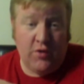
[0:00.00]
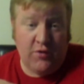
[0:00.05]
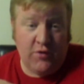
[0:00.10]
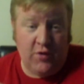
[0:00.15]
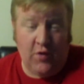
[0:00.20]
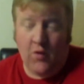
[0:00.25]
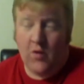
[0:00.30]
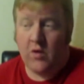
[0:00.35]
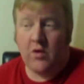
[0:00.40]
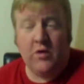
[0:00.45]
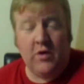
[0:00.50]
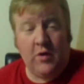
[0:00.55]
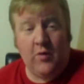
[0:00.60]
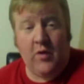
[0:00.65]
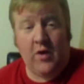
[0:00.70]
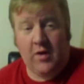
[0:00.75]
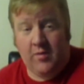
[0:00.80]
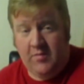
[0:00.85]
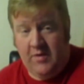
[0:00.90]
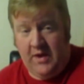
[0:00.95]
the order you
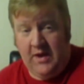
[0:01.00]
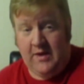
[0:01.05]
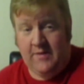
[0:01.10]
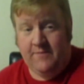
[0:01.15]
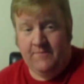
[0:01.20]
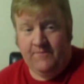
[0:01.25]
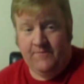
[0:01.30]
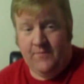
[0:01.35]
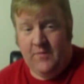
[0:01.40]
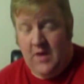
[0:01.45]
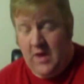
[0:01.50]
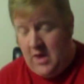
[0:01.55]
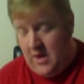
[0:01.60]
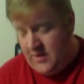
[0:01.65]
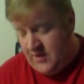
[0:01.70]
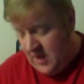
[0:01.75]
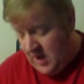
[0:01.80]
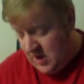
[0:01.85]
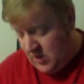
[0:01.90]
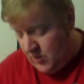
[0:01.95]
want to be in.
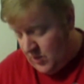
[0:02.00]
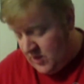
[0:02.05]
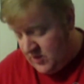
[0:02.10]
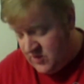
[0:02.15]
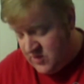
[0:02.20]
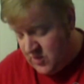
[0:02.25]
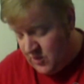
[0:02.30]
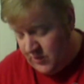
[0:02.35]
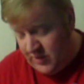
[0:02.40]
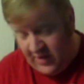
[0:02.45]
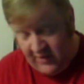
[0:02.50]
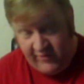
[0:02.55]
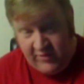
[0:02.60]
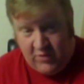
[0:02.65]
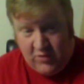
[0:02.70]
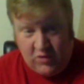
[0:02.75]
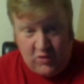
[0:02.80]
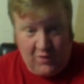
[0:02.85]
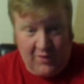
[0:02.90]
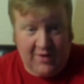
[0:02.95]
The other ones don't give
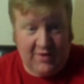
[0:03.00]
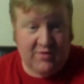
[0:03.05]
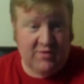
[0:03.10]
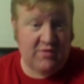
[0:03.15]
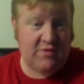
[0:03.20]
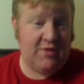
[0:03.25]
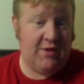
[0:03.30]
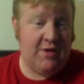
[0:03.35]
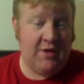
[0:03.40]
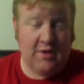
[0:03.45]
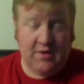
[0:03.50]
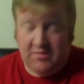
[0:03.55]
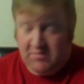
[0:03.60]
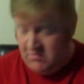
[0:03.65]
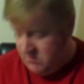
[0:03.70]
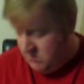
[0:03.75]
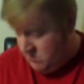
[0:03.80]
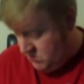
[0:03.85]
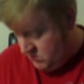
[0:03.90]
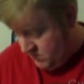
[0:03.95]
you a choice.
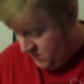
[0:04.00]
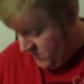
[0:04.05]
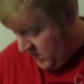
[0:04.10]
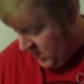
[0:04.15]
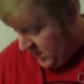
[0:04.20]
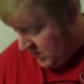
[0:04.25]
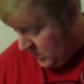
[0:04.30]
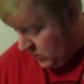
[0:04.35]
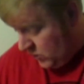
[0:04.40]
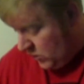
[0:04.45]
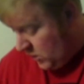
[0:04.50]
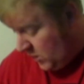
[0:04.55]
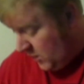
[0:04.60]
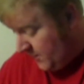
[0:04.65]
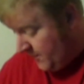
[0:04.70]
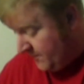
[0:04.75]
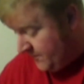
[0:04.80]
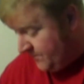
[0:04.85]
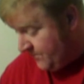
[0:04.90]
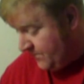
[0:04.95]
Very
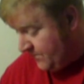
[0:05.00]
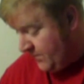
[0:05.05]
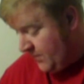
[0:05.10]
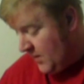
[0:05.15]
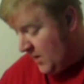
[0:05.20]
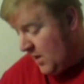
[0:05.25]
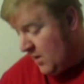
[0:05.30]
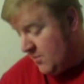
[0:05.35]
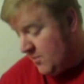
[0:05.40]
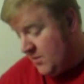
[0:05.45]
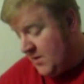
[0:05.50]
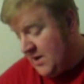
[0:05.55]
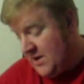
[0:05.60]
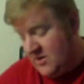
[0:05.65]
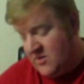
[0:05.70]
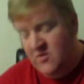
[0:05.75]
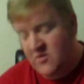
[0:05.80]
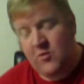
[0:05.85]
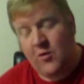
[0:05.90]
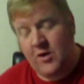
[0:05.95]
cool. But
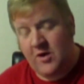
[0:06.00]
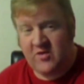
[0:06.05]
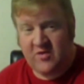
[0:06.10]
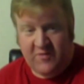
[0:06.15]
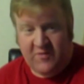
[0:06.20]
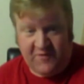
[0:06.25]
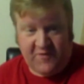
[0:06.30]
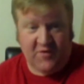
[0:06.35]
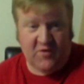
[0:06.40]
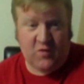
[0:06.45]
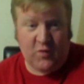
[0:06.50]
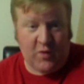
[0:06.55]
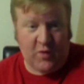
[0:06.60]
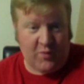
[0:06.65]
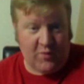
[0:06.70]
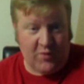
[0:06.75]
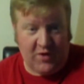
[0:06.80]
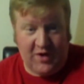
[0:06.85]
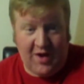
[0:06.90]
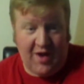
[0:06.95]
this one is the first
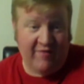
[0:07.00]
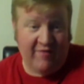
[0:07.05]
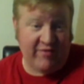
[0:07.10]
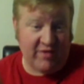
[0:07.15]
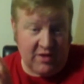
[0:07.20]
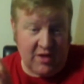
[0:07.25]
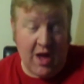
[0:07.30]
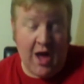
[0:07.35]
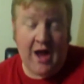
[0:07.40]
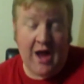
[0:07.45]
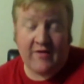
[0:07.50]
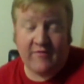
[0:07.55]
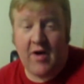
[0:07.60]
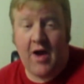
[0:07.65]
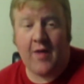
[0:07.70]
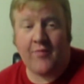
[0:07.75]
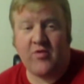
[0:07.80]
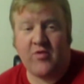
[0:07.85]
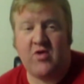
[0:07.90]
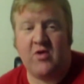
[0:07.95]
one where you have a lot of
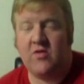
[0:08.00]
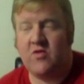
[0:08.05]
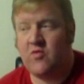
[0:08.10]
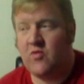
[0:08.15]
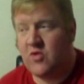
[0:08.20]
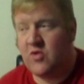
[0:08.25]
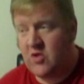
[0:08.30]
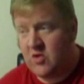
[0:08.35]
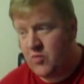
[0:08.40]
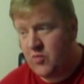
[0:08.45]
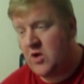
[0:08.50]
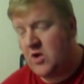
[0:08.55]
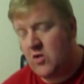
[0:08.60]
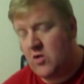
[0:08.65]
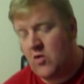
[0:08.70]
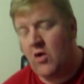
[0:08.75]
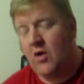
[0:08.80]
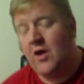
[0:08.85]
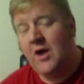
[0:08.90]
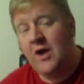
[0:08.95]
options, which is pretty
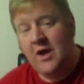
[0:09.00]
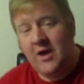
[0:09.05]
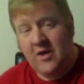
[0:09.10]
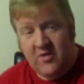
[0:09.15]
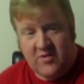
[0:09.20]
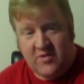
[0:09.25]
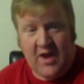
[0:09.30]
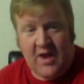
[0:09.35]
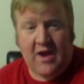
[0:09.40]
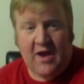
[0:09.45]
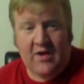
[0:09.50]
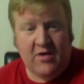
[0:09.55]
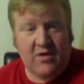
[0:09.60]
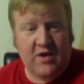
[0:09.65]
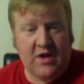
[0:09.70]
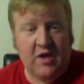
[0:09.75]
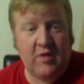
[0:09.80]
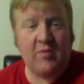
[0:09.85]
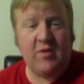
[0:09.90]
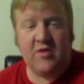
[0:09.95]
cool. Standard
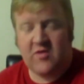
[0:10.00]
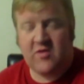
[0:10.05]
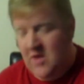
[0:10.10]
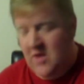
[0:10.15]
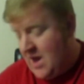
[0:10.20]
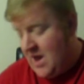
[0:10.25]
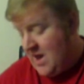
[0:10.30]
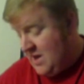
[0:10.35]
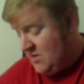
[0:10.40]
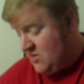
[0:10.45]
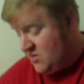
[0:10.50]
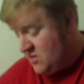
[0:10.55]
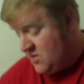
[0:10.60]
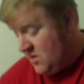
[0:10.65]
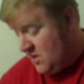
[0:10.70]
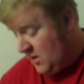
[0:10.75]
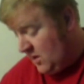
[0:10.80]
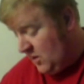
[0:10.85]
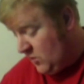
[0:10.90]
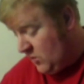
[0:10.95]
human-sized
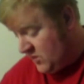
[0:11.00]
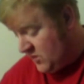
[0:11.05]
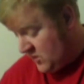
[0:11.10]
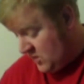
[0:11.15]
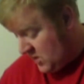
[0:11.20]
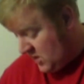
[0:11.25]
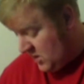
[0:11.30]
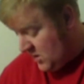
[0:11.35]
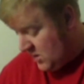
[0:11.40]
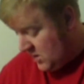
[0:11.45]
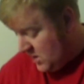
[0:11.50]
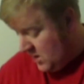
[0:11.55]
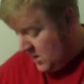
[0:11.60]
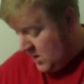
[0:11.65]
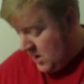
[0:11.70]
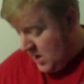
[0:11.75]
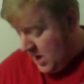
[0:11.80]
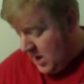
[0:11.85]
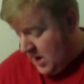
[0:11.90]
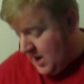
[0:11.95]
Inquisitor.
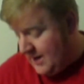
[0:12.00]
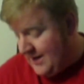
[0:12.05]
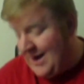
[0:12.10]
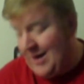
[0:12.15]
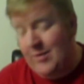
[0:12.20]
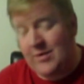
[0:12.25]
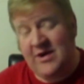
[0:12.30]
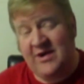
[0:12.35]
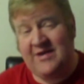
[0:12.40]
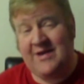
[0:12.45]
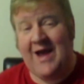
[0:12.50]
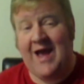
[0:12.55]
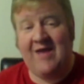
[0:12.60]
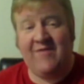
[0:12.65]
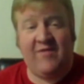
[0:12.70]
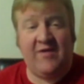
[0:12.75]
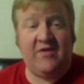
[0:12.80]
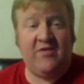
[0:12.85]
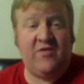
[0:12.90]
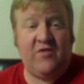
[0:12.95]
Now we're going to
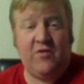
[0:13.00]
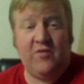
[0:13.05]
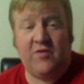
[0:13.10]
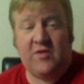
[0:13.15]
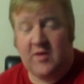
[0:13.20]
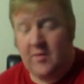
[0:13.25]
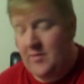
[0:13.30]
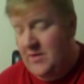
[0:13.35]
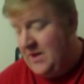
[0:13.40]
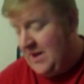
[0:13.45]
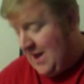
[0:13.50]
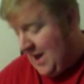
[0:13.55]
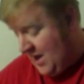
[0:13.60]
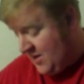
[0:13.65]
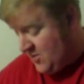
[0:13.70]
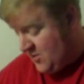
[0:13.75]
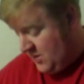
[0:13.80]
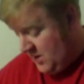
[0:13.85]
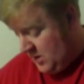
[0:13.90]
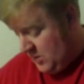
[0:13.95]
dive into some of the
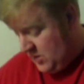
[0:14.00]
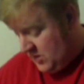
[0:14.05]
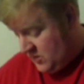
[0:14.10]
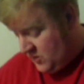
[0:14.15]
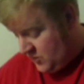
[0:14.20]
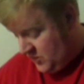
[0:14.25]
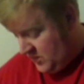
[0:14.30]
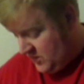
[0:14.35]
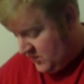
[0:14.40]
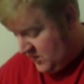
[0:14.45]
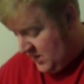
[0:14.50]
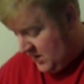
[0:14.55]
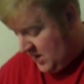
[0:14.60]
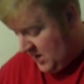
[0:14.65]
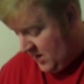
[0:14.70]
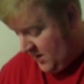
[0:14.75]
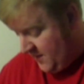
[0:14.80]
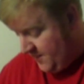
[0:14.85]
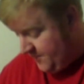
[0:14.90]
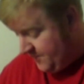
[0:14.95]
other units we see
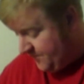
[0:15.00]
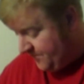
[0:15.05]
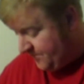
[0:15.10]
here.